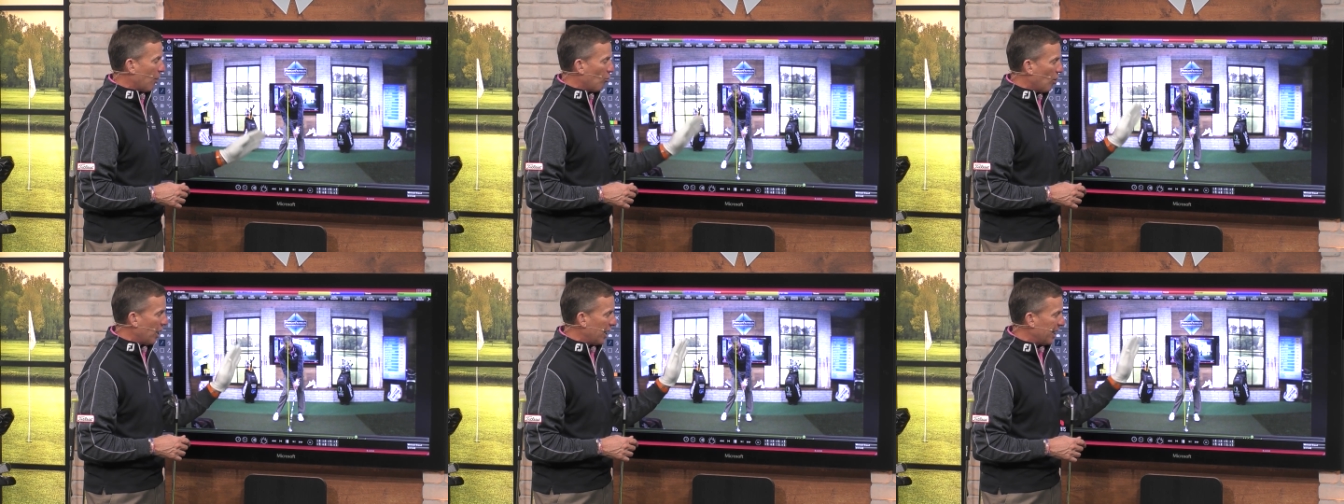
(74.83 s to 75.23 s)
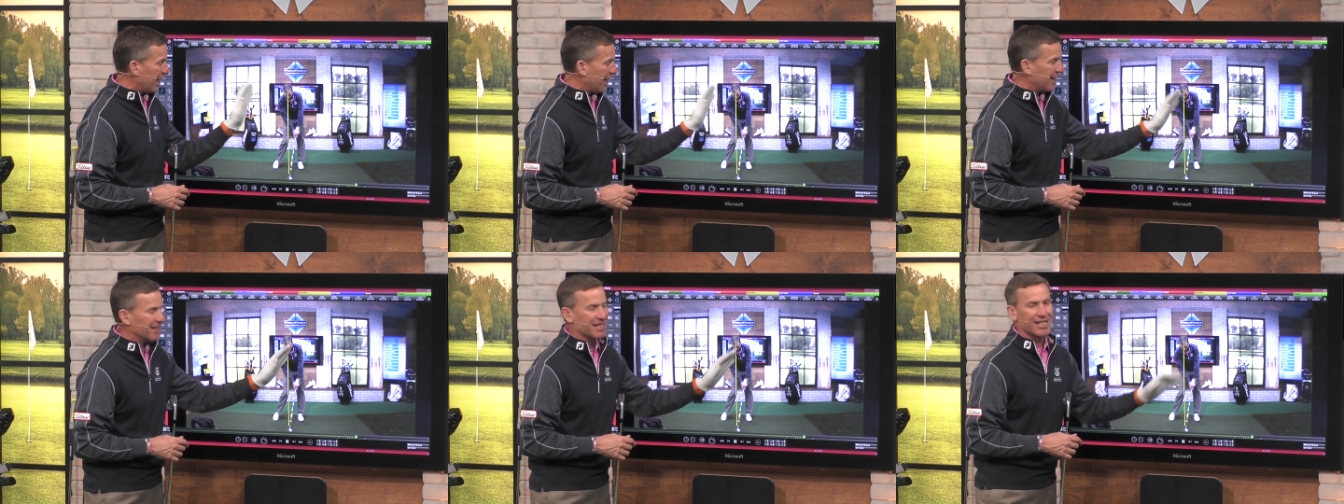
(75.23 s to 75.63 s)
I want it
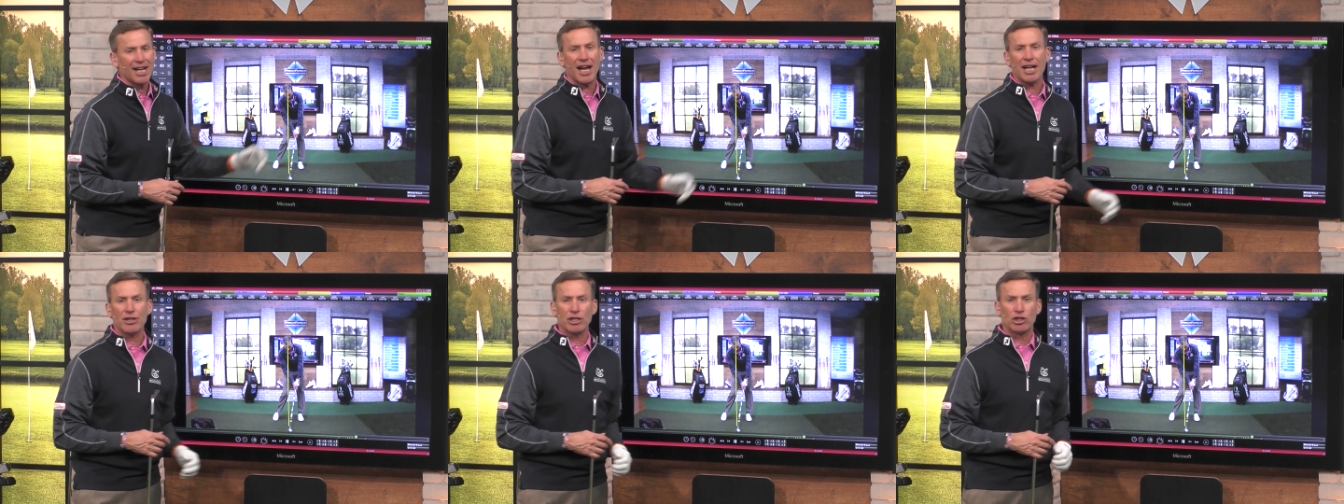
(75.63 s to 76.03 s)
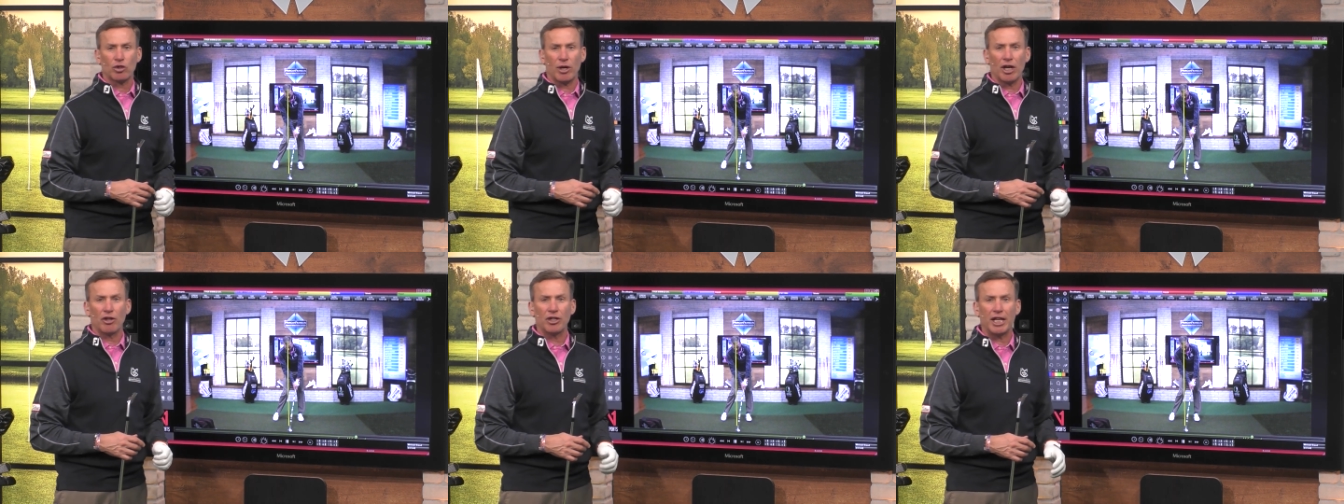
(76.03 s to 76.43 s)
inside the
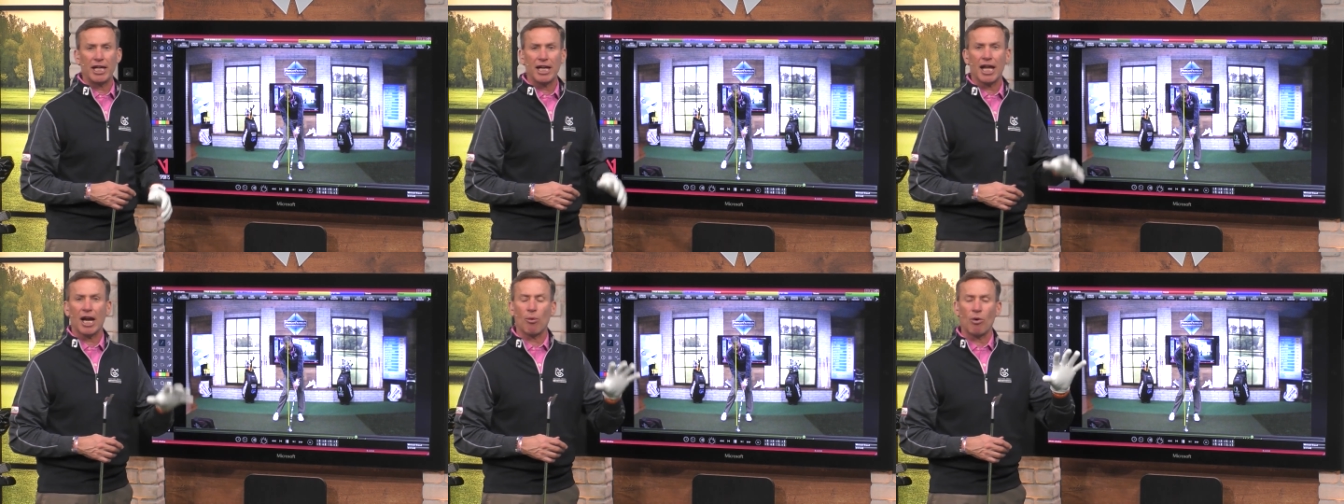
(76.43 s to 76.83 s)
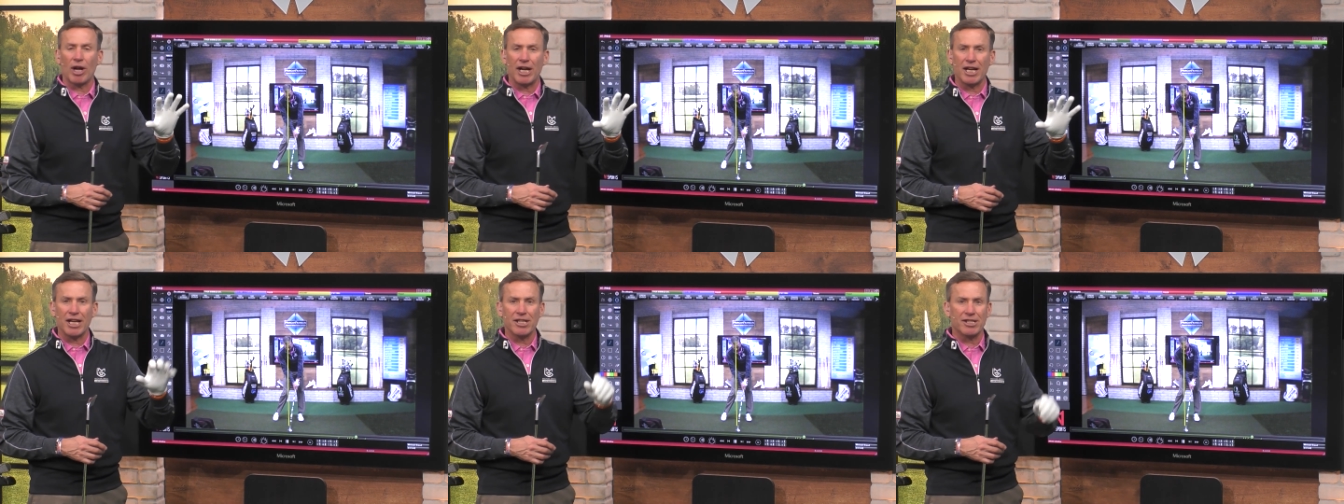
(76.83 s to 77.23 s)
trail knee, and I
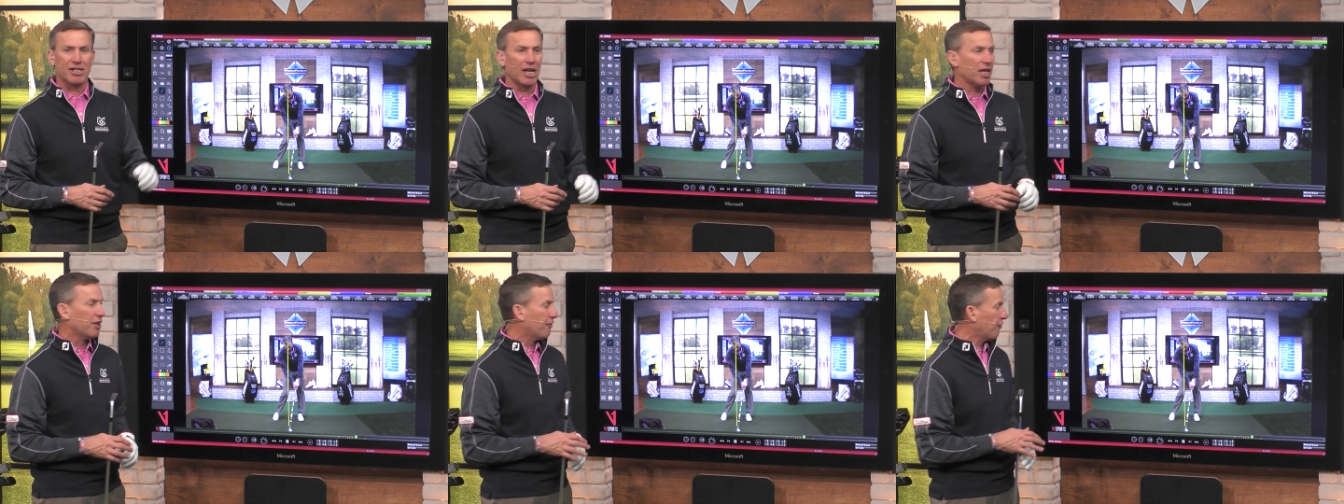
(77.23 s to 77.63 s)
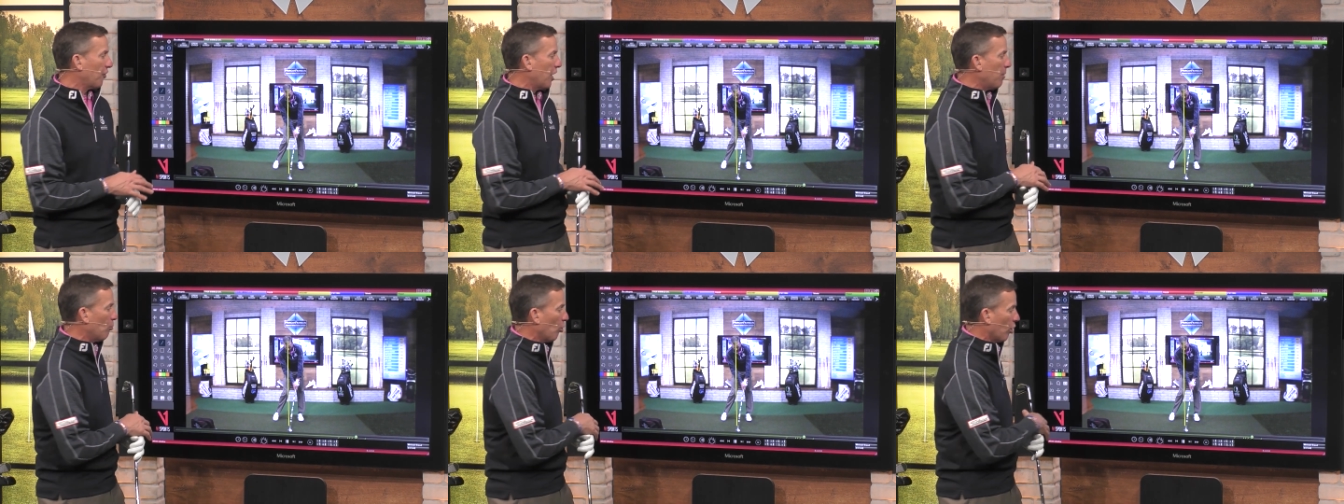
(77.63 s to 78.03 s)
want it inside the
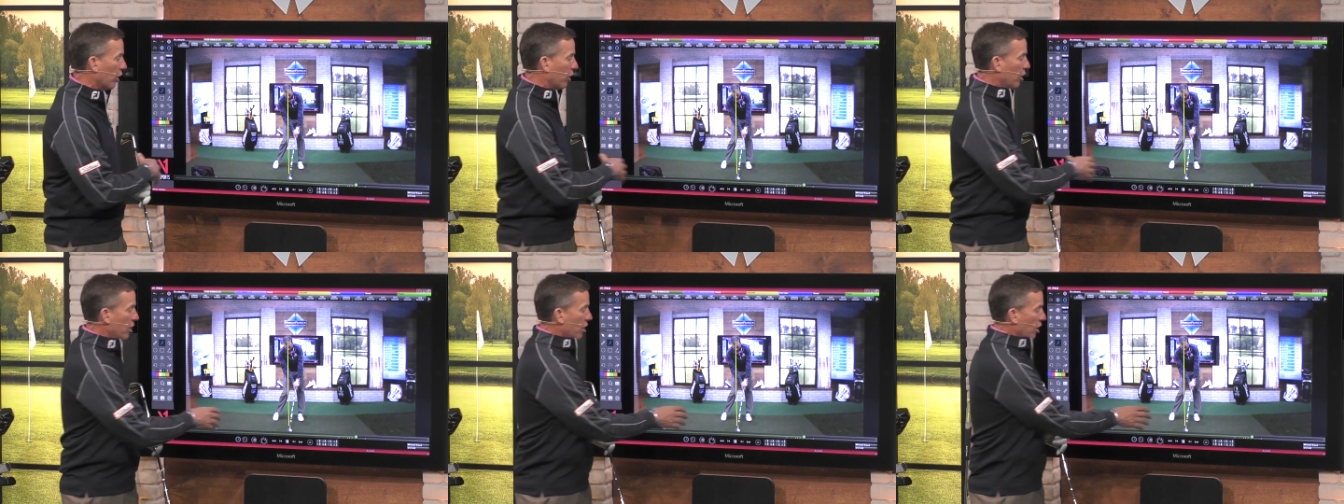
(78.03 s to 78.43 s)
framework